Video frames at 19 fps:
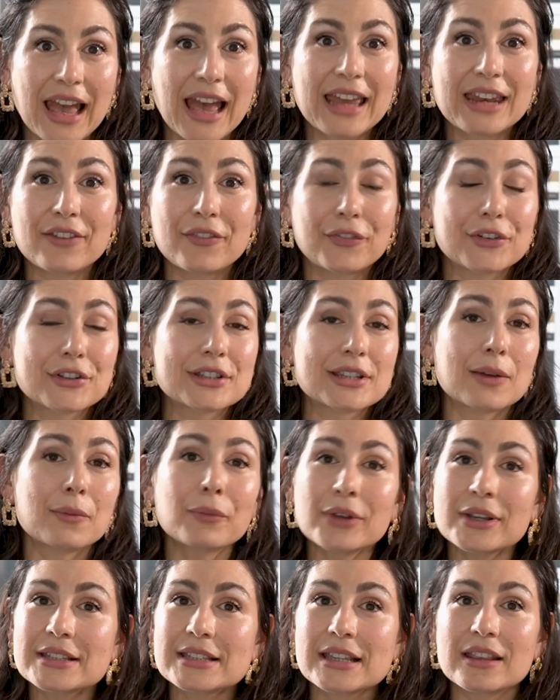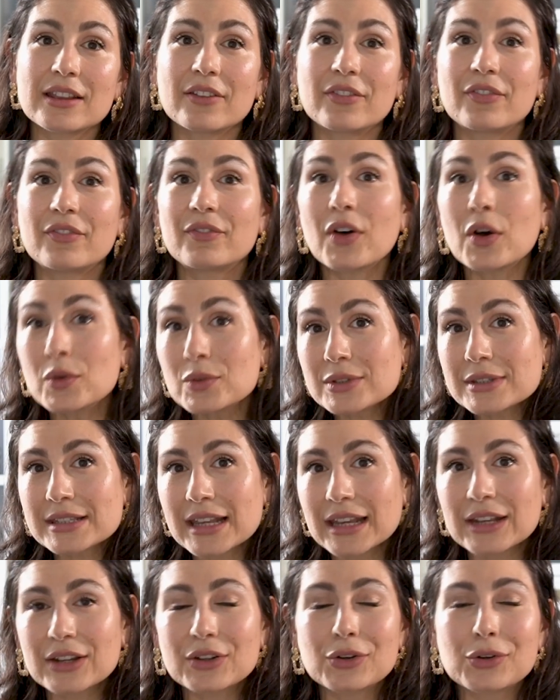And if for some reason the phone
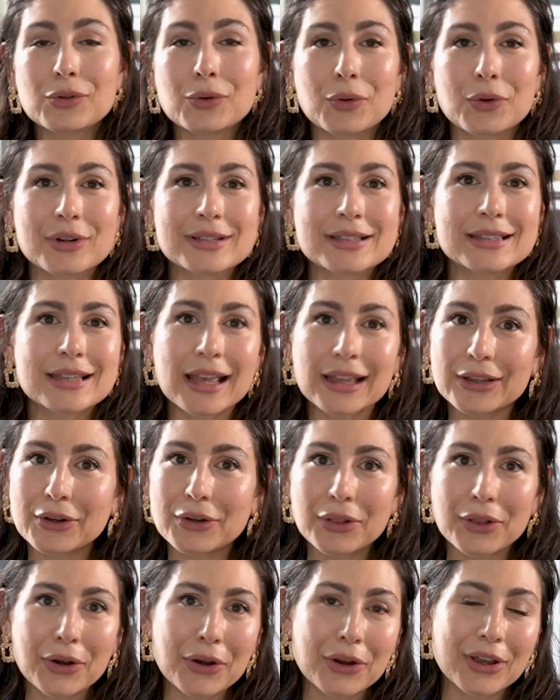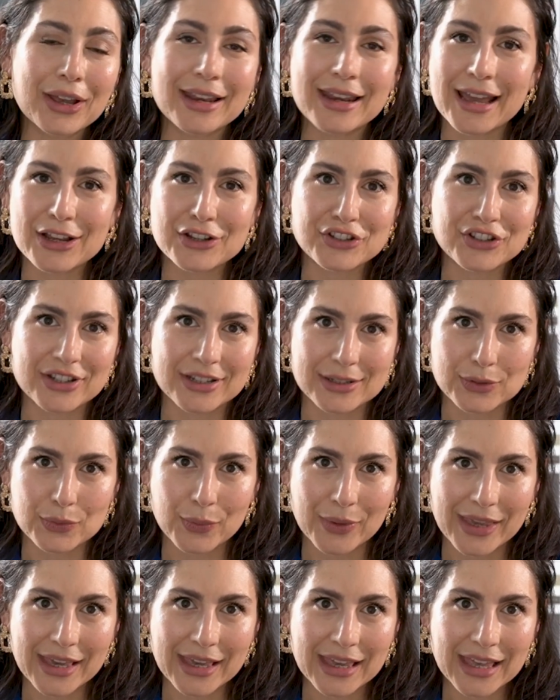signal or cellular connection is
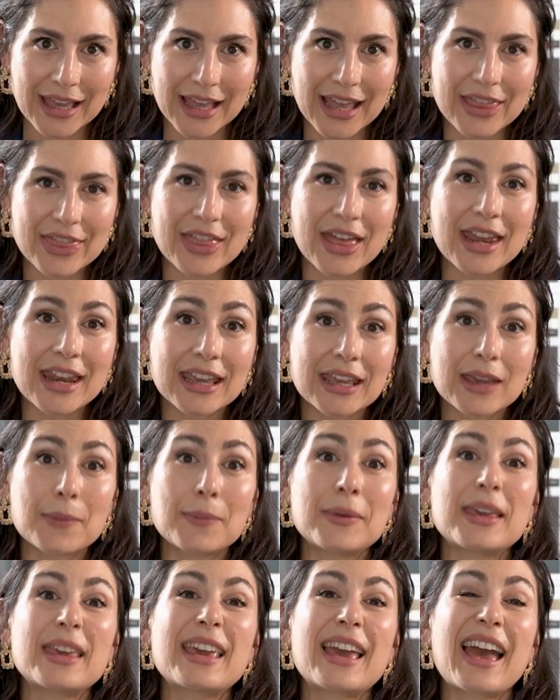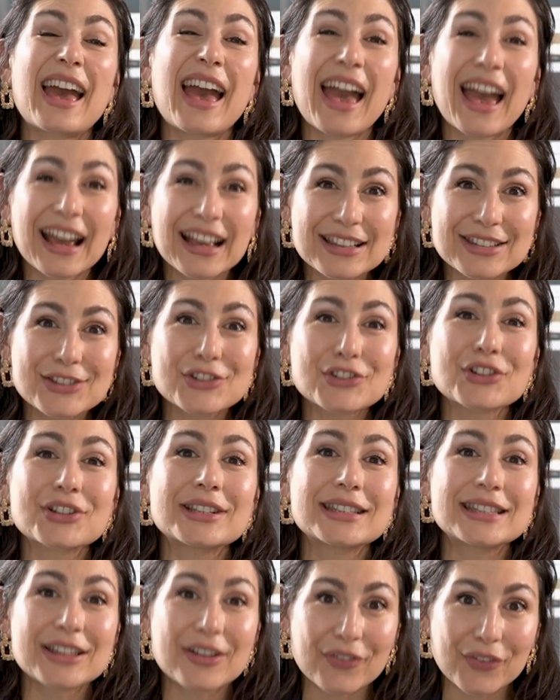weak, then it can be extra
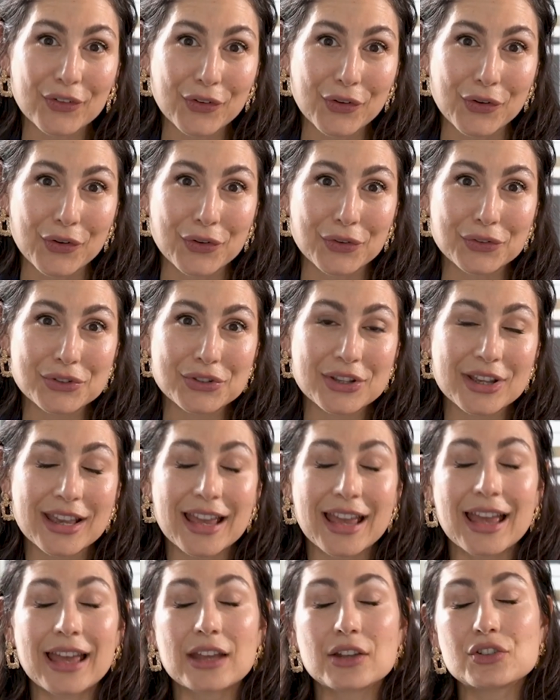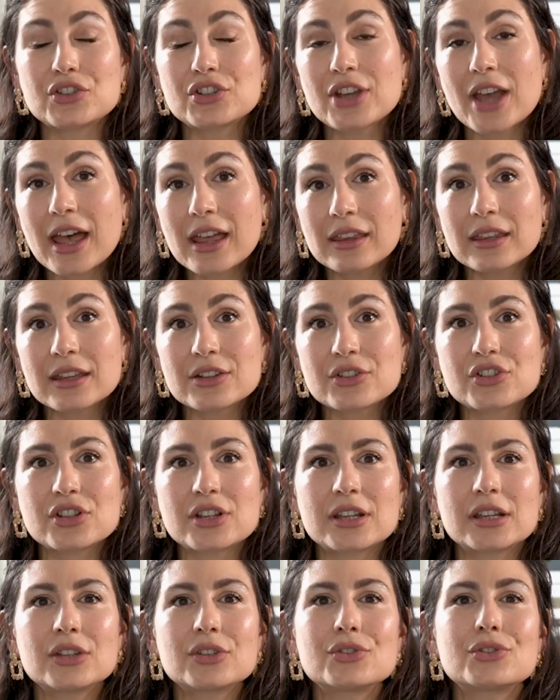difficult and
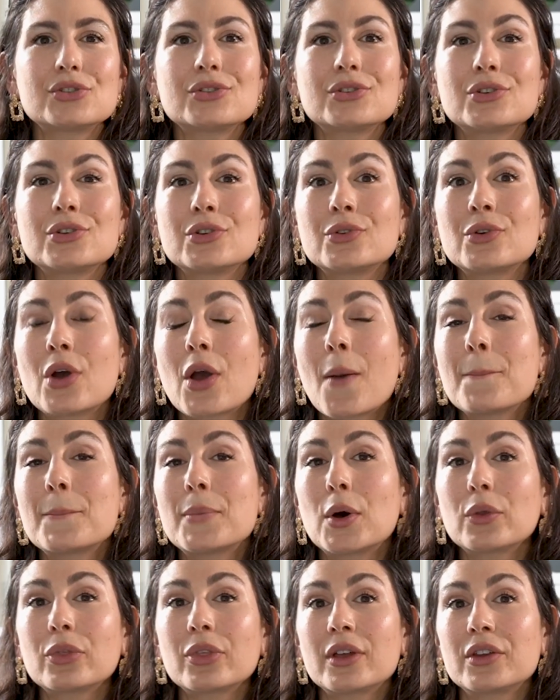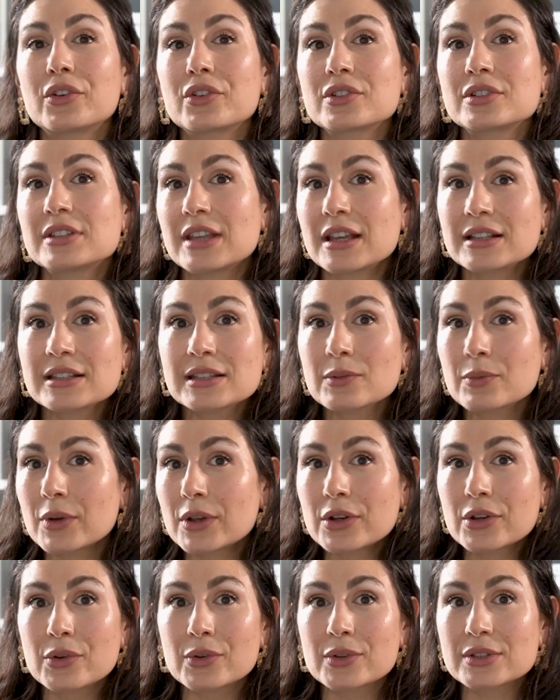challenging to both understand someone
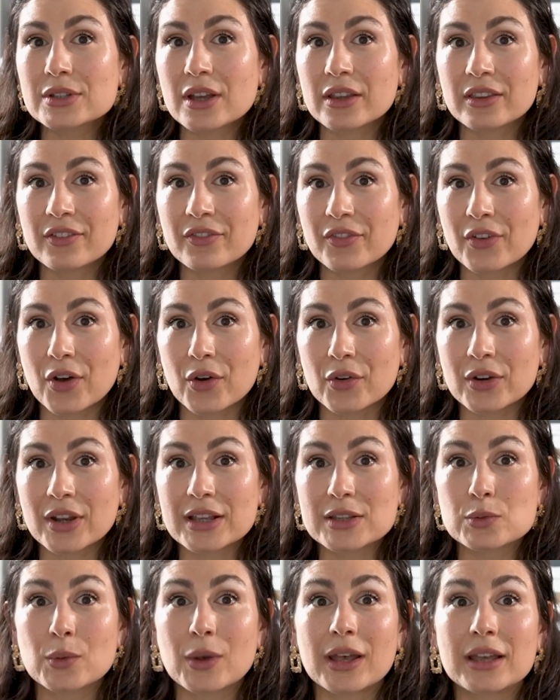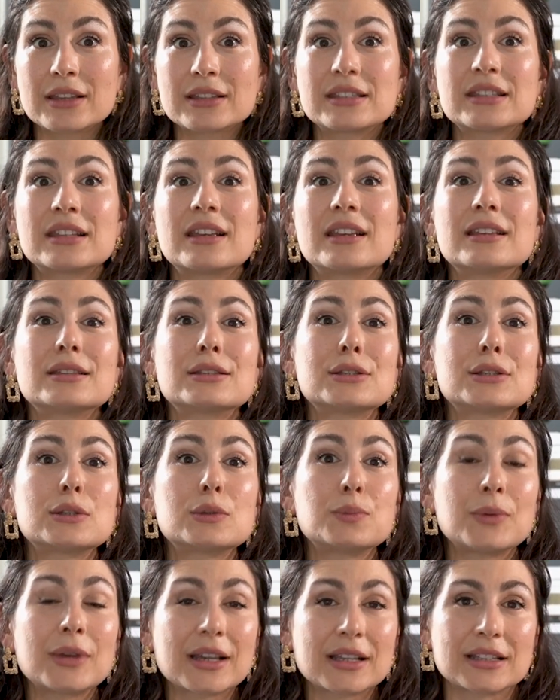who is on the phone as well as to
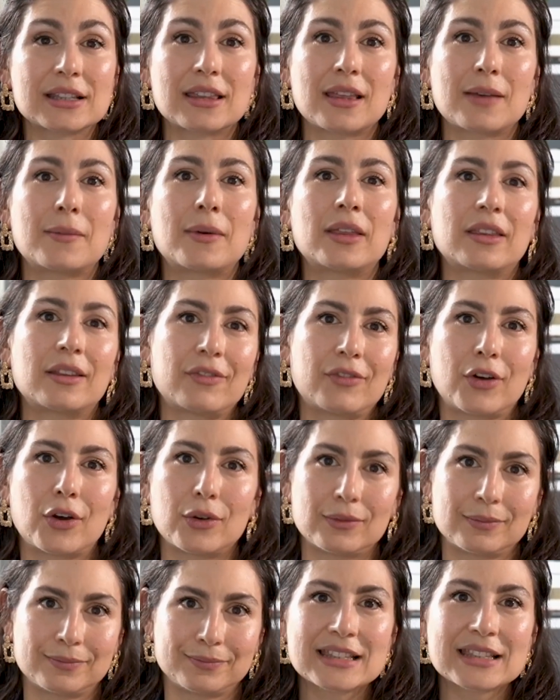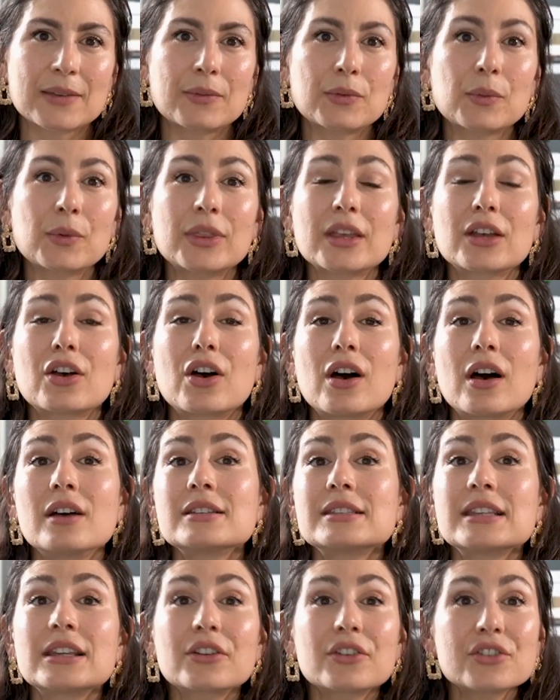speak to them on the phone. Someone with a call
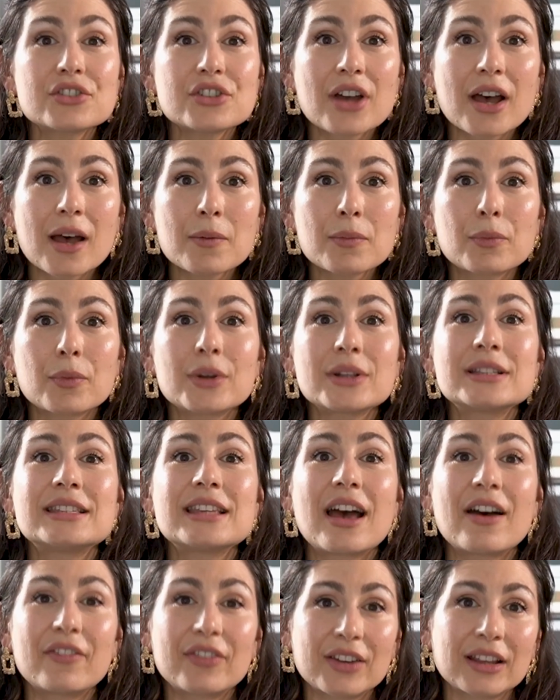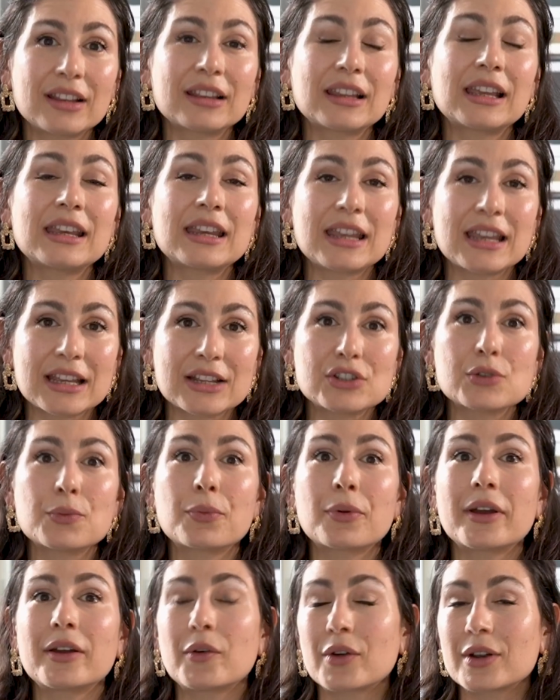center job would definitely need to
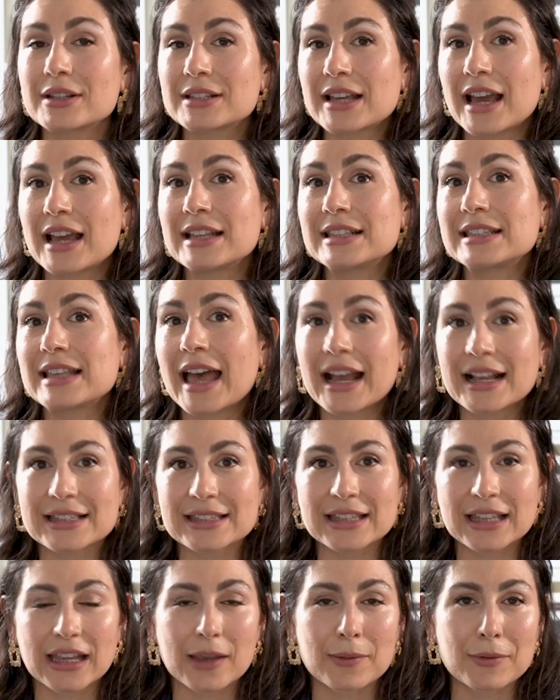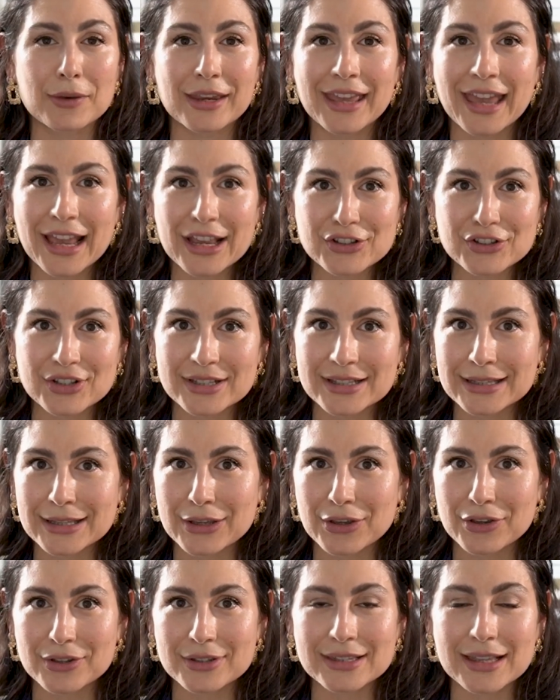prioritize excellent communication
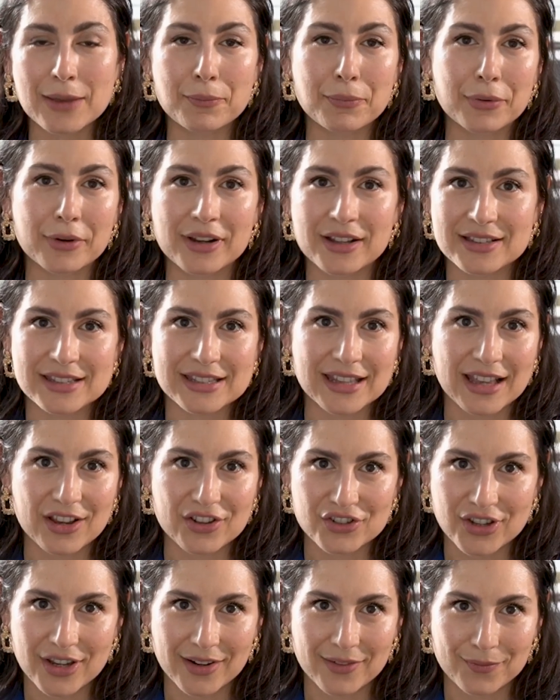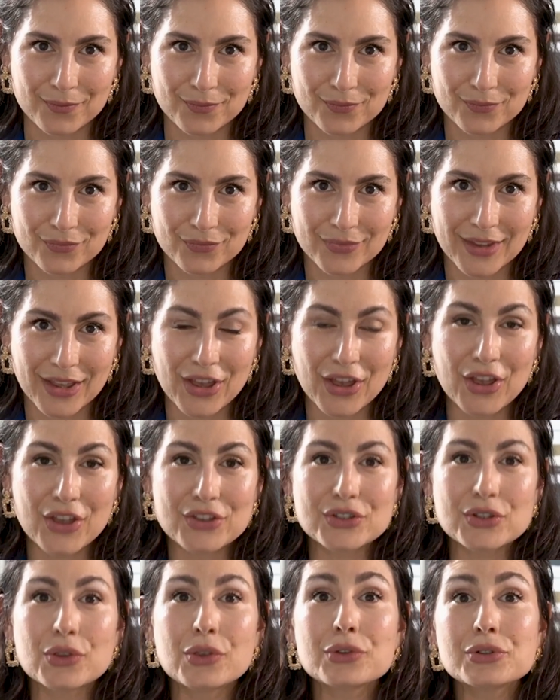skills and pronunciation.
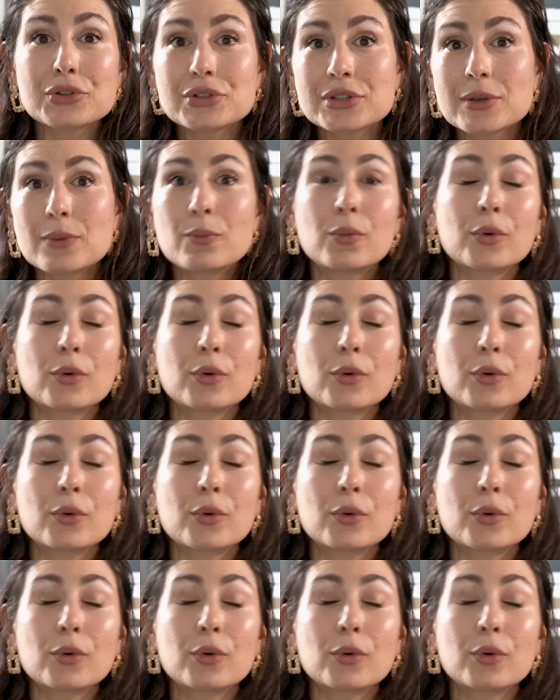So those are some